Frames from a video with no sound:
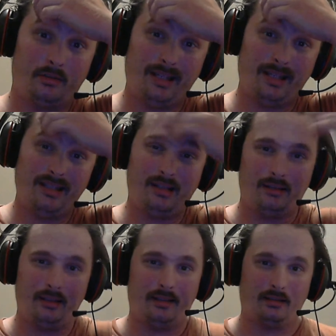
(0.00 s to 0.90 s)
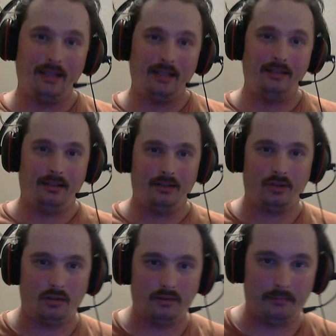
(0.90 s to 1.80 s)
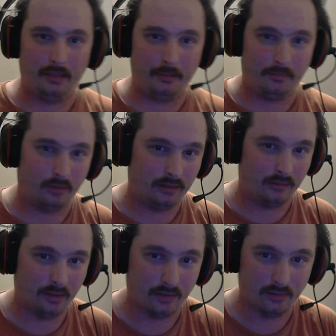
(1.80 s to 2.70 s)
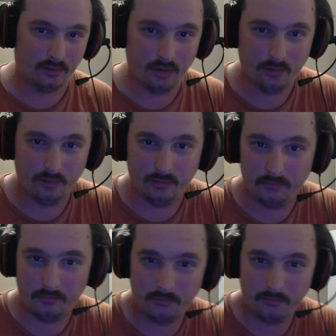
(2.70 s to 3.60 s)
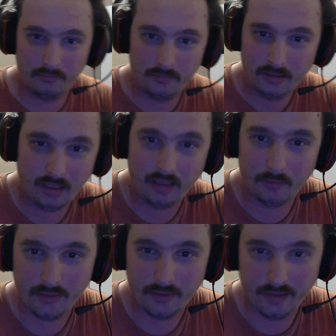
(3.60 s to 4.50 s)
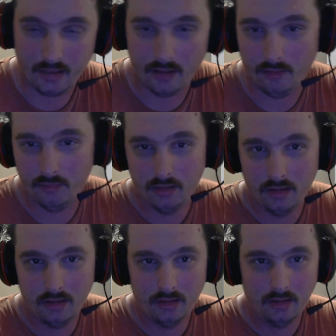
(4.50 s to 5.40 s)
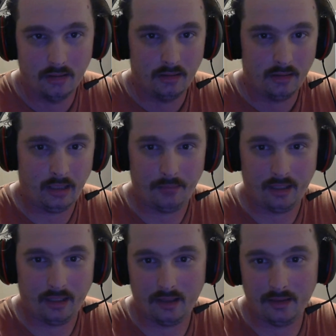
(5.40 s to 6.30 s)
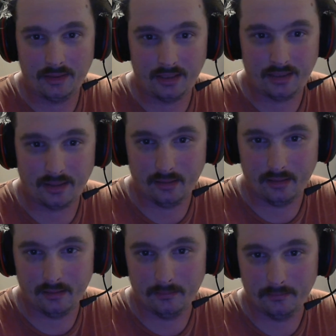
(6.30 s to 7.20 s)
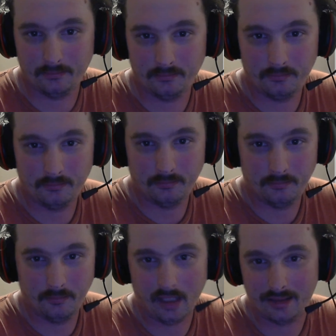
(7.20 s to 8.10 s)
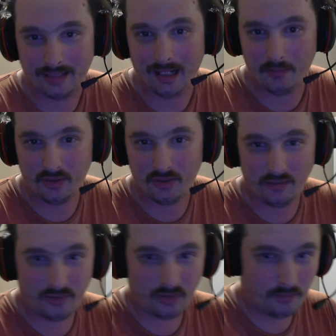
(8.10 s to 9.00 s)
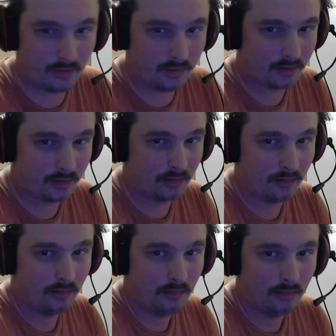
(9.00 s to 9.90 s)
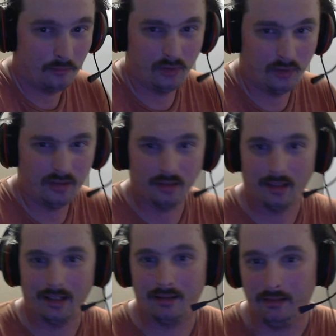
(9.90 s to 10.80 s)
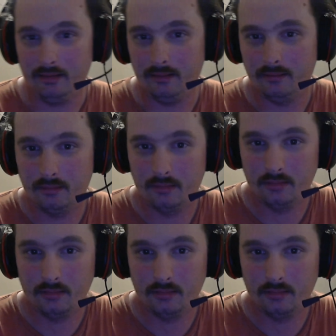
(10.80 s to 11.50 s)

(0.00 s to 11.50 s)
So basically, it's a late night show that people can listen to and anywhere they go. And because it's not a time shift service, more than likely,